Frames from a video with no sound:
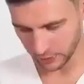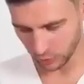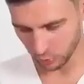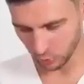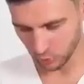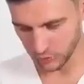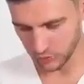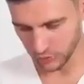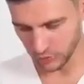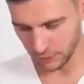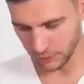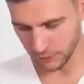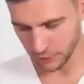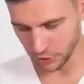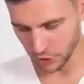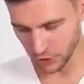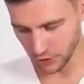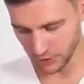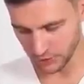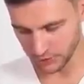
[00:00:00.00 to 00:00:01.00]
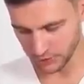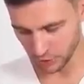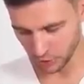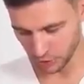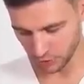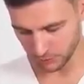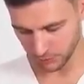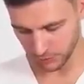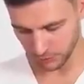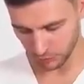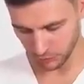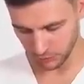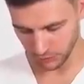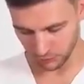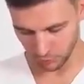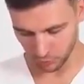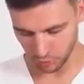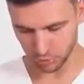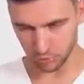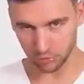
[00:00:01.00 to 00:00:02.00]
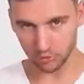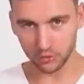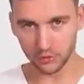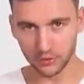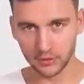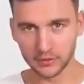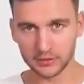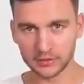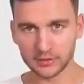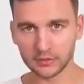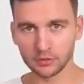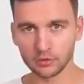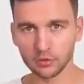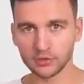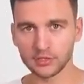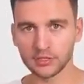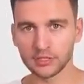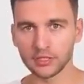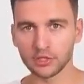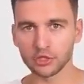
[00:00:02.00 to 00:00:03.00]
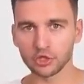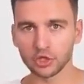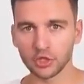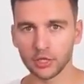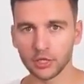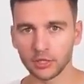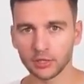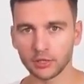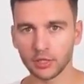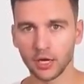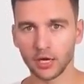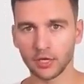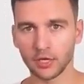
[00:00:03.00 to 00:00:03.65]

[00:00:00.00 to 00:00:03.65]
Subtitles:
knot of tension, this blockage, leads to tissue pulling, and the